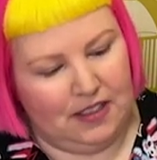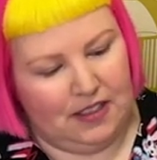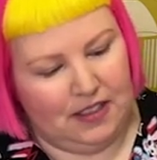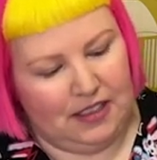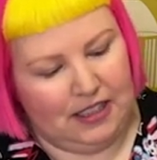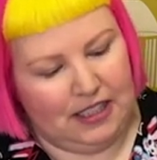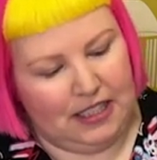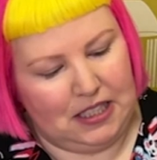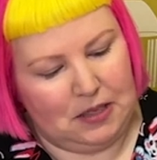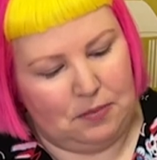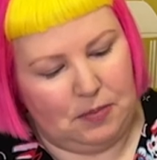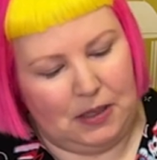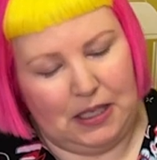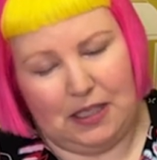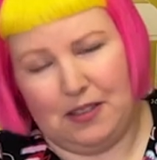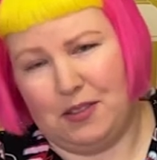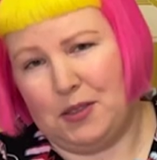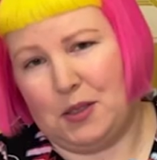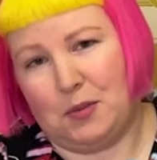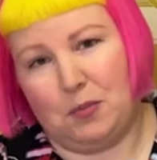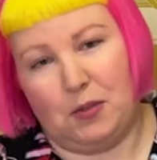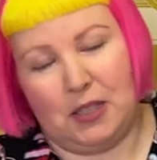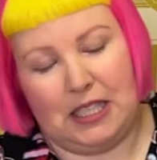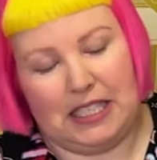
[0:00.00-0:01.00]
Um, it's a bit,
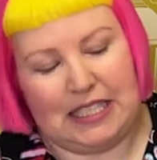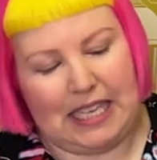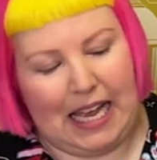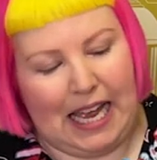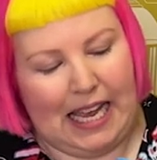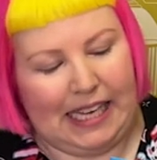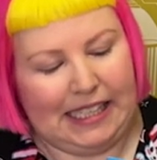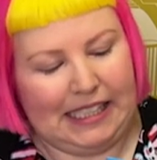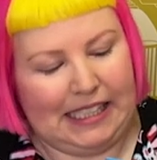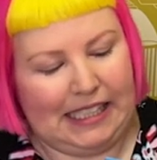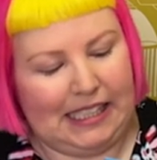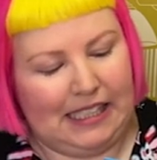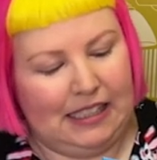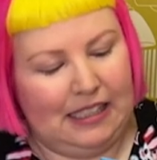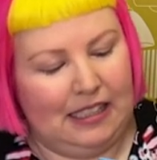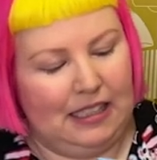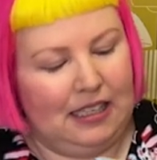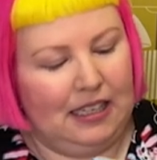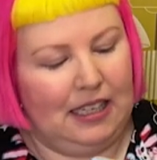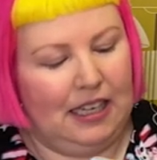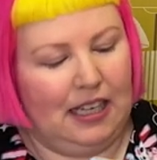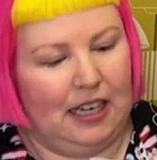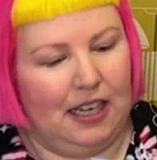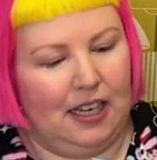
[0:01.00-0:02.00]
it's pretty daggy.
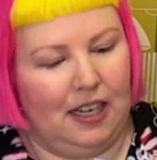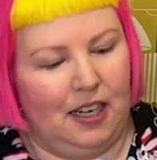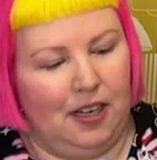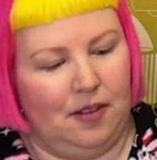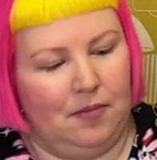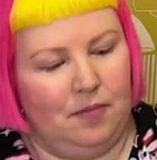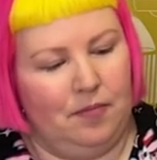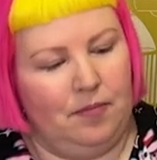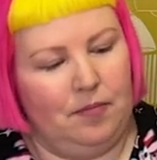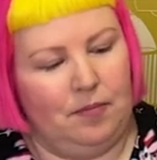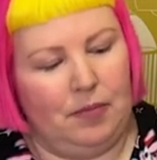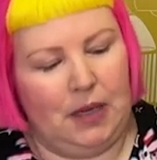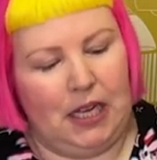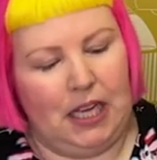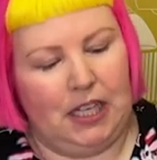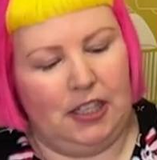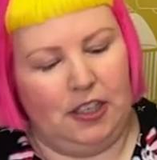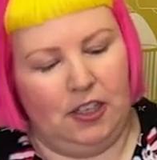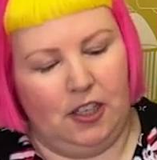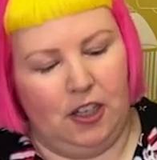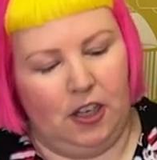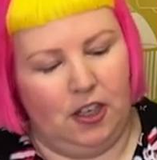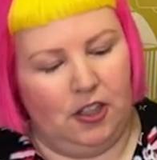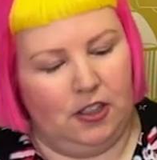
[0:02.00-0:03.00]
Um, but
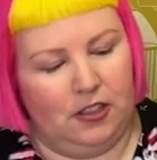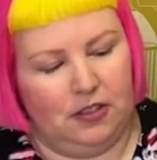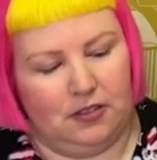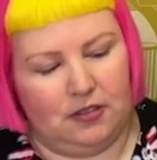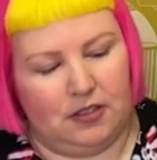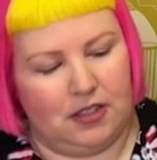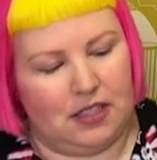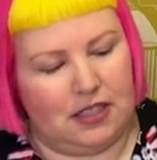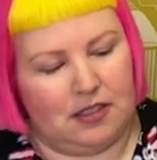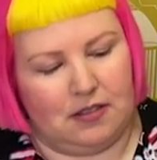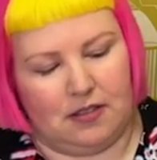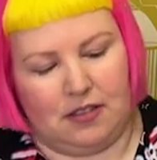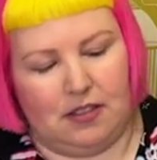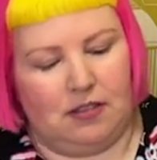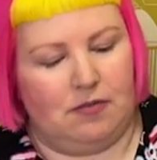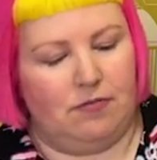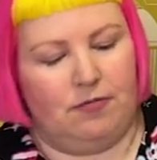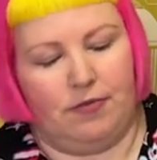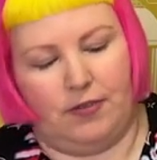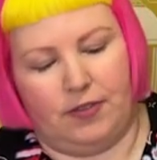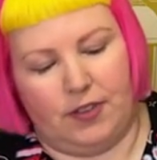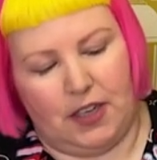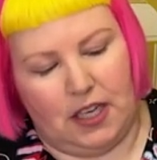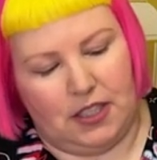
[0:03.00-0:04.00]
you know, it was
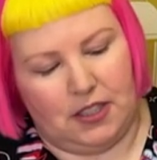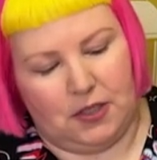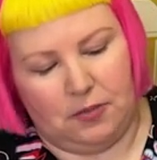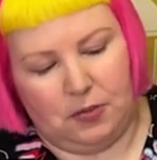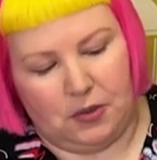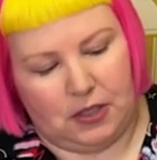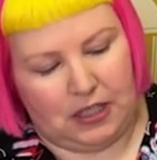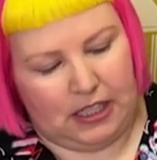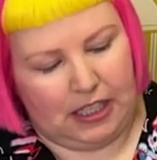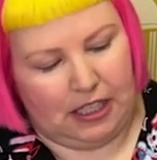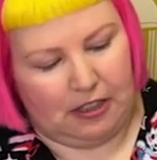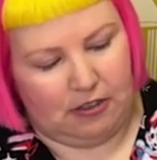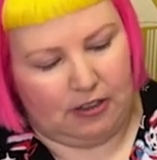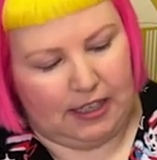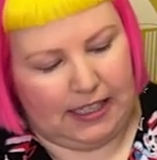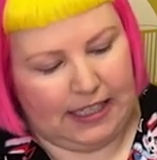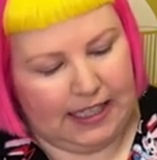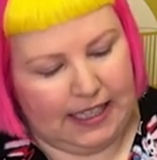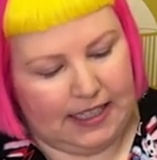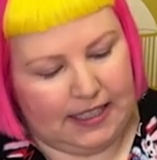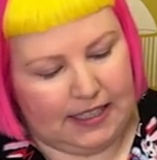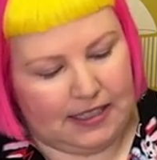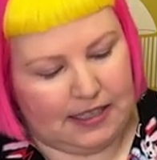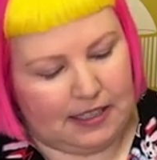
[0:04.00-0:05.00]
fun to put together, I
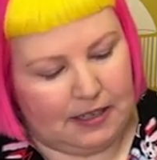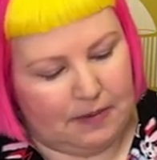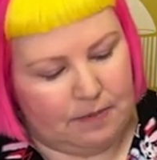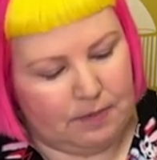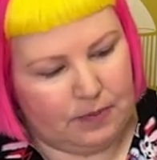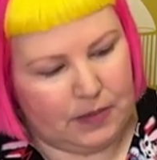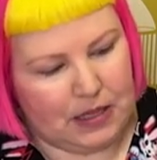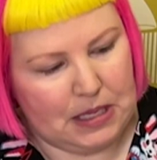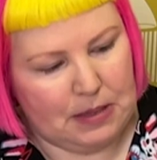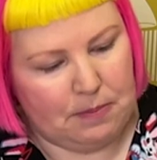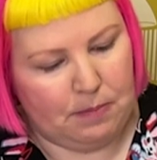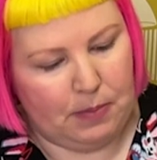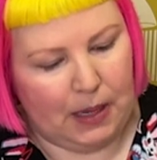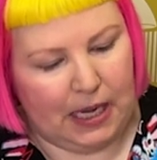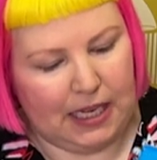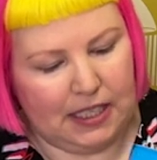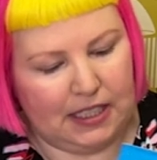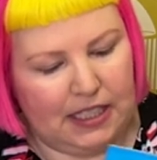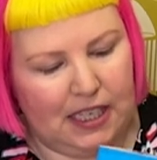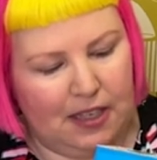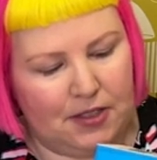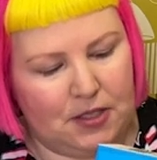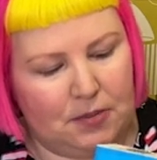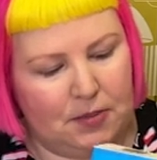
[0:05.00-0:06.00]
guess. But
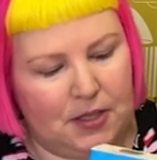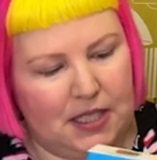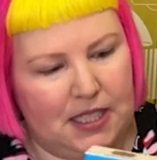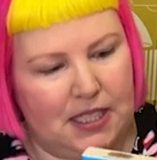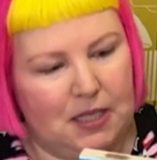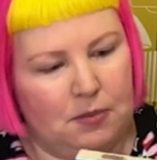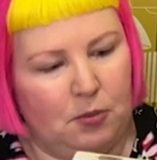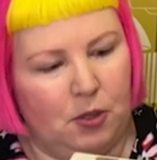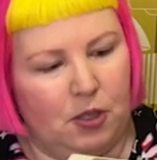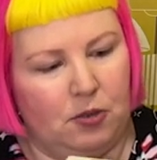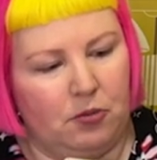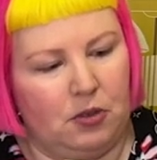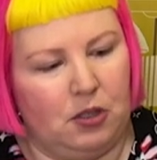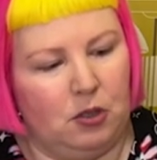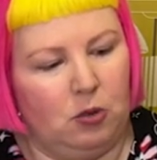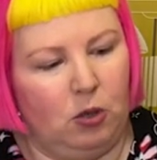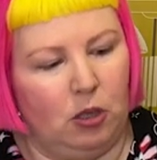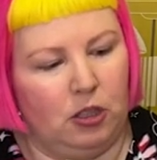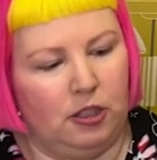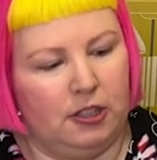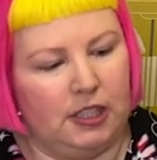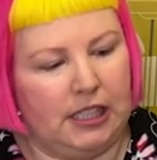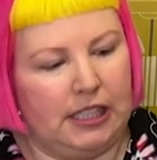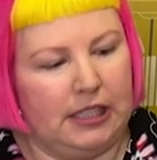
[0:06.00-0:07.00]
yeah, I was a bit disappointed with the
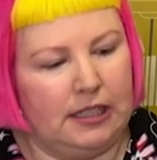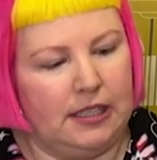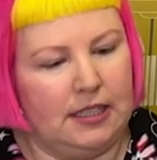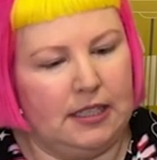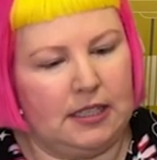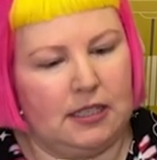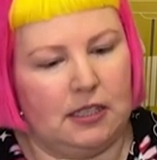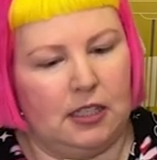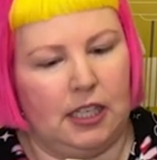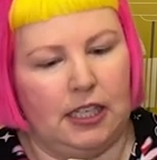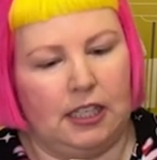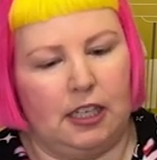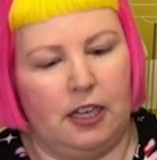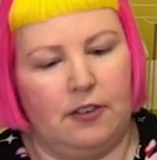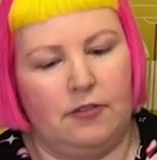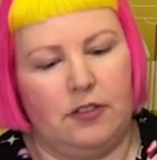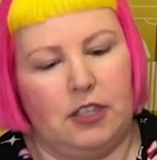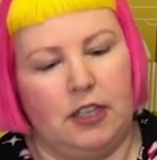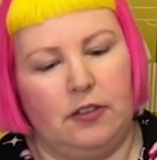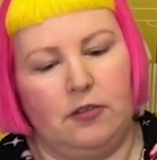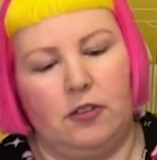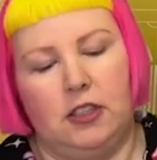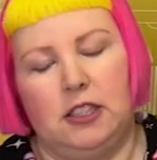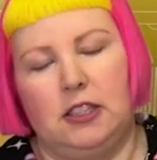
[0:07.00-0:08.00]
quality in this. Like I've
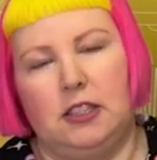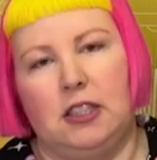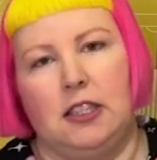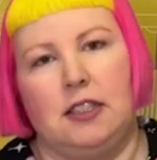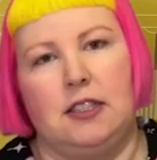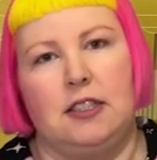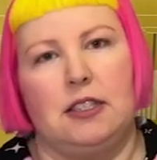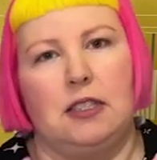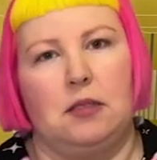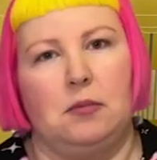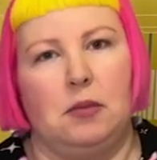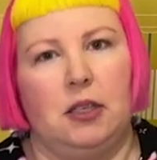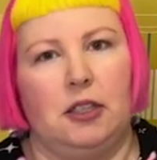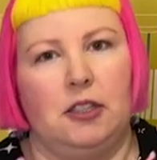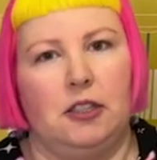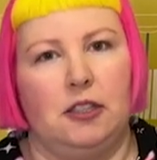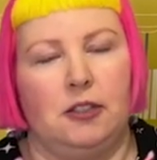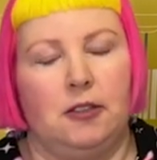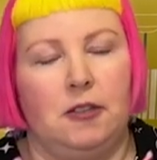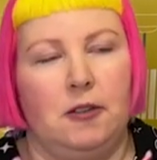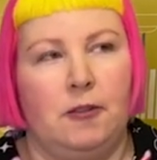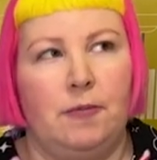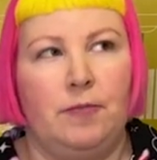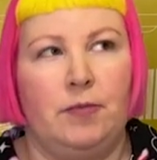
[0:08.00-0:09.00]
definitely done some
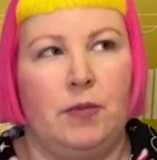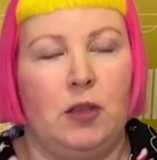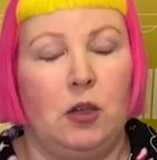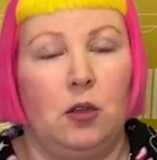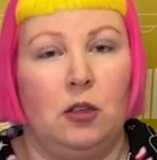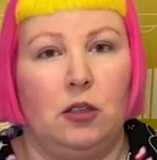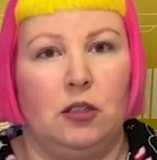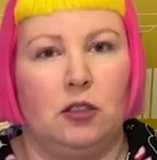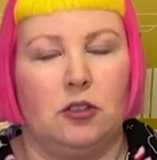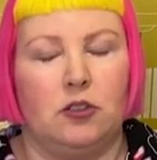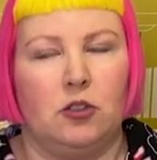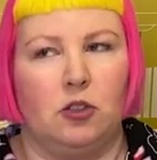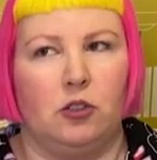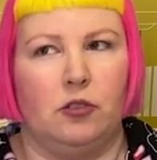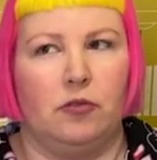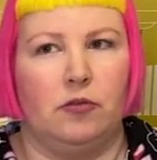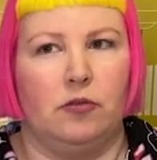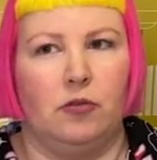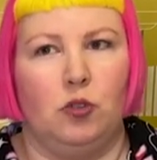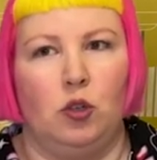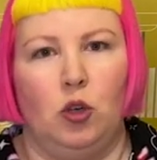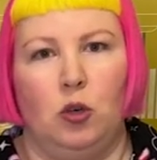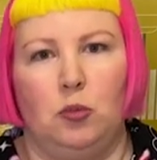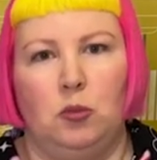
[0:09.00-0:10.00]
other sort of
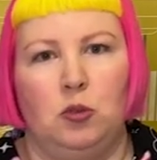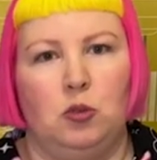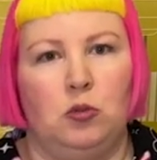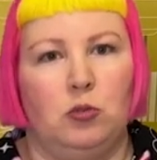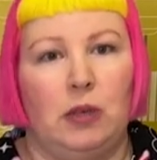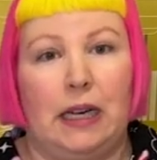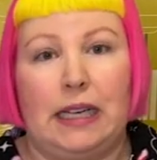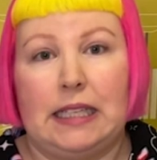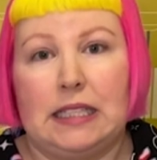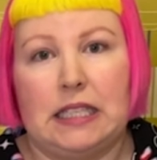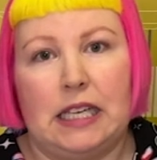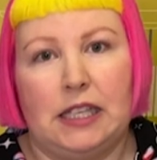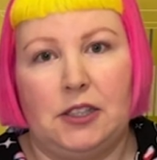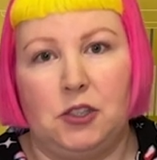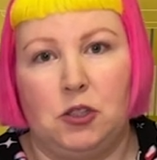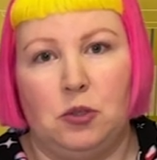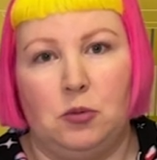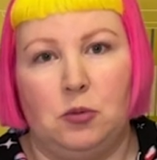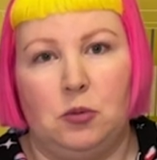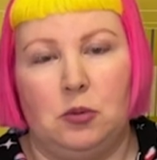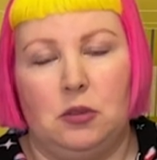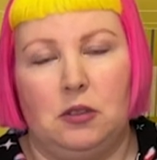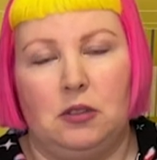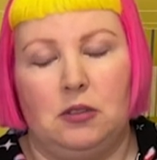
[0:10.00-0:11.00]
normal
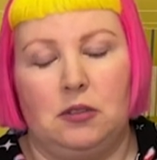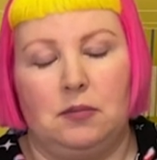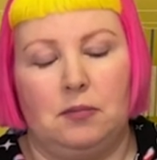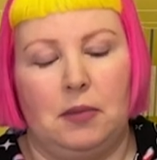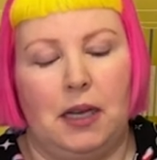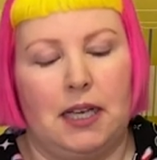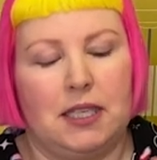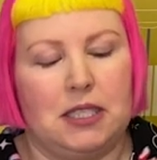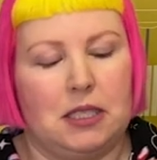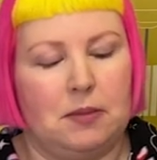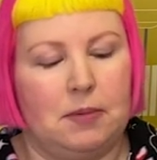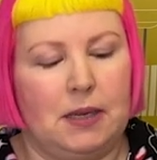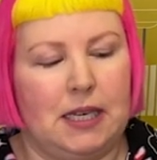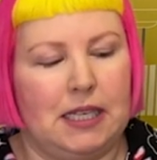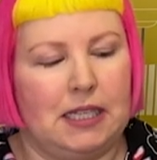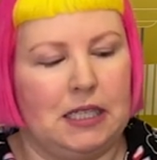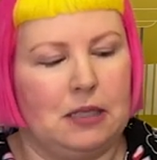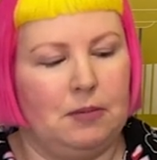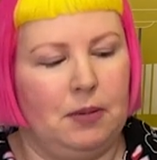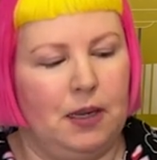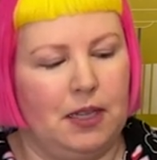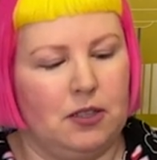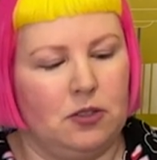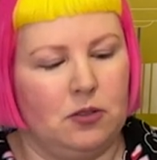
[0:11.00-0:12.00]
rectangle
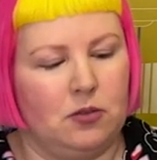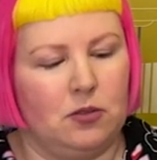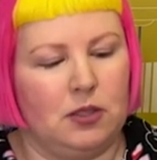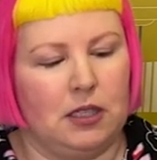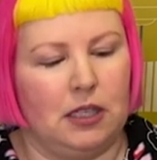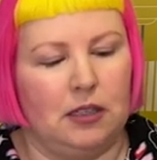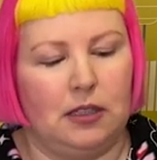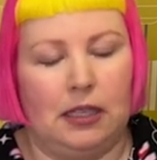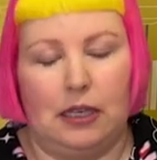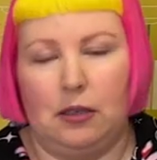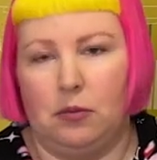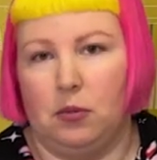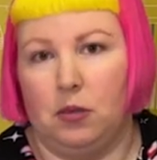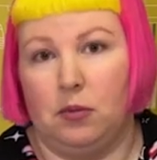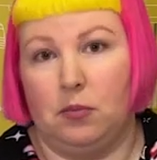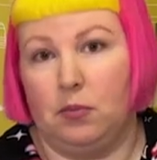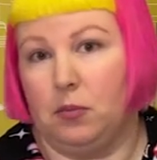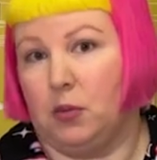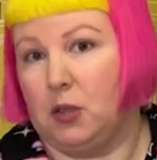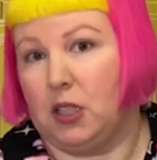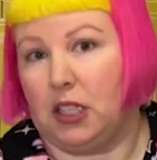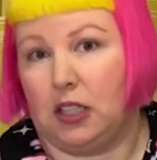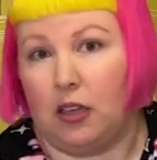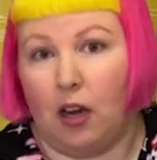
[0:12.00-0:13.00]
masterpieces puzzles and they were
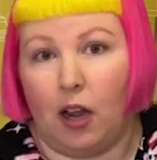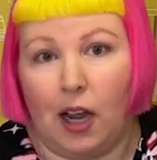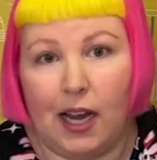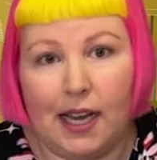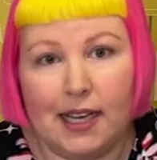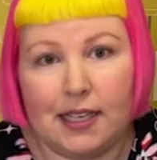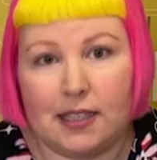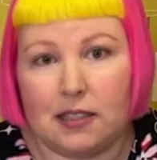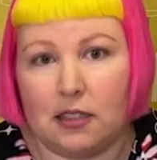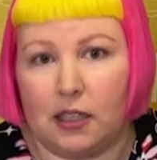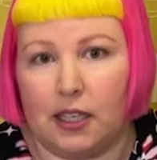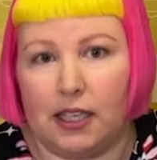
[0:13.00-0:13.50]
pretty nice.